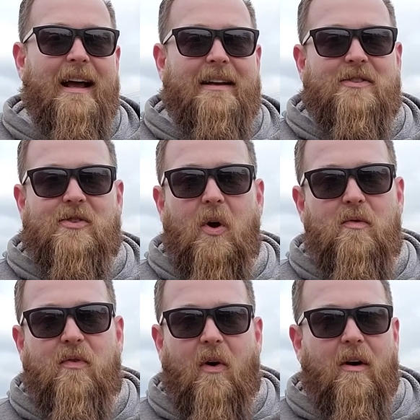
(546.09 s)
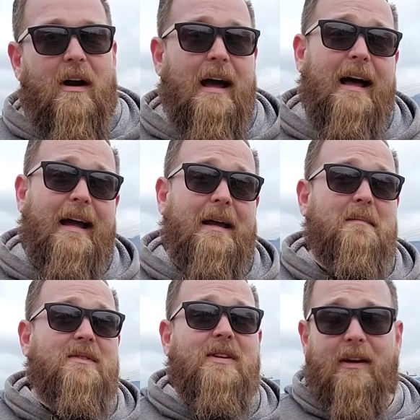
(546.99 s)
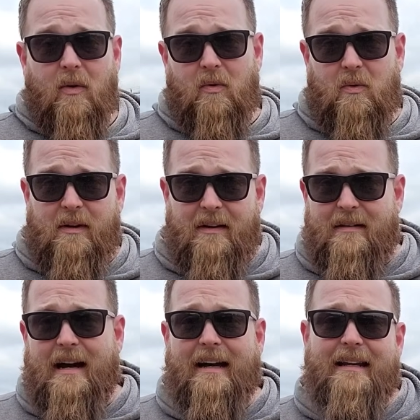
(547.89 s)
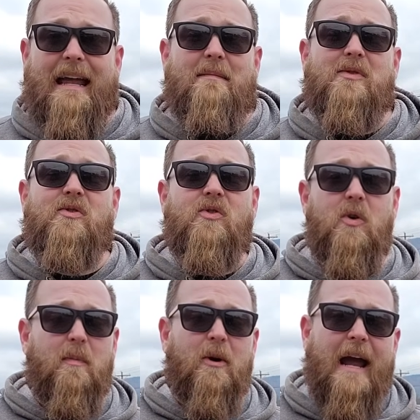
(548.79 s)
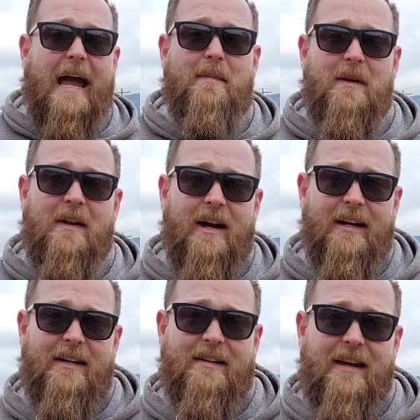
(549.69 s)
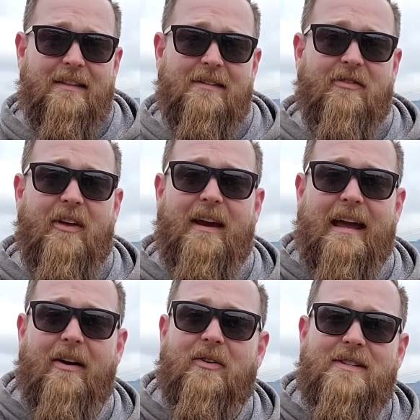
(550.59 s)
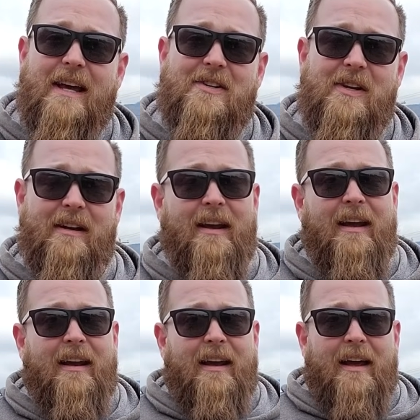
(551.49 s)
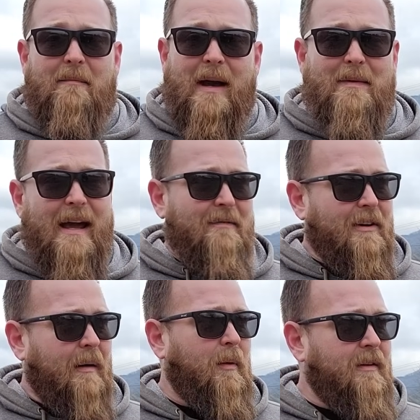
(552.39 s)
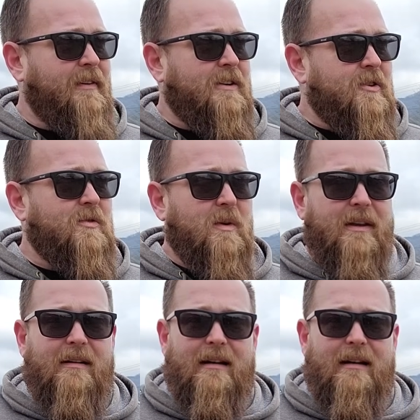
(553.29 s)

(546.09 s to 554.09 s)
So far, I am tickled with it. I am super happy that I get to take this thing out, test it, maybe have a couple adventures with it.